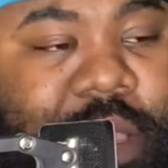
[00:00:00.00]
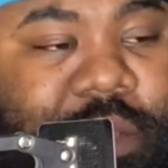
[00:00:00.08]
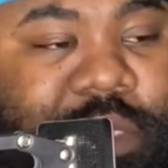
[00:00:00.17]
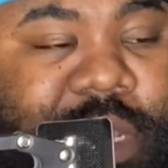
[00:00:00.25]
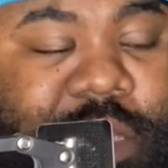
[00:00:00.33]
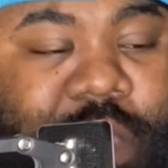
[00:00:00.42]

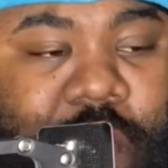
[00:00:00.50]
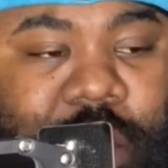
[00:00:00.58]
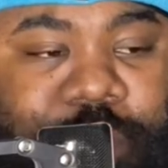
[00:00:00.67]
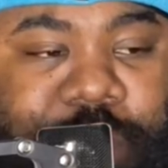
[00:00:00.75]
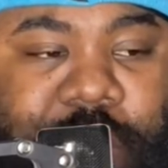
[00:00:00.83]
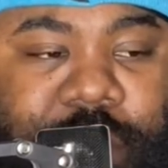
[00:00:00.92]
Shout out to all the
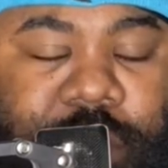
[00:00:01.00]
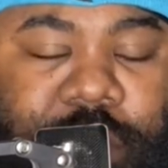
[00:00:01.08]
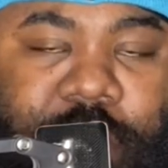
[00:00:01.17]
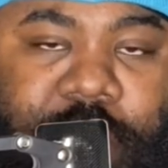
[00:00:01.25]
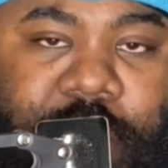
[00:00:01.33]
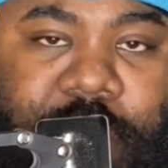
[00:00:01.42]
sponsors
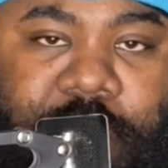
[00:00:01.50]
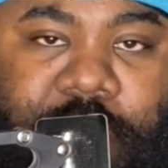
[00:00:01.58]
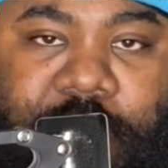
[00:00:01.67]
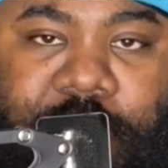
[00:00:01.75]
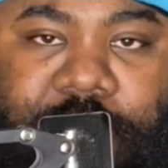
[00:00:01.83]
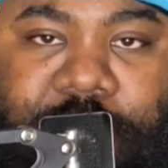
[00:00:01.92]
in
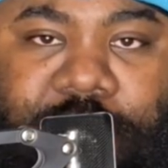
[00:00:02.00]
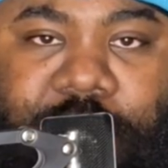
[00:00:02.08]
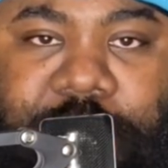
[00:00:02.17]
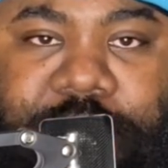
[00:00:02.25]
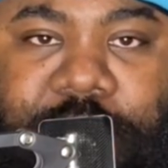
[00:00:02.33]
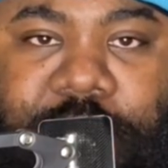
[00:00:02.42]
the
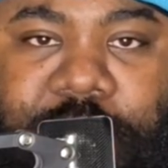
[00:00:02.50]
description.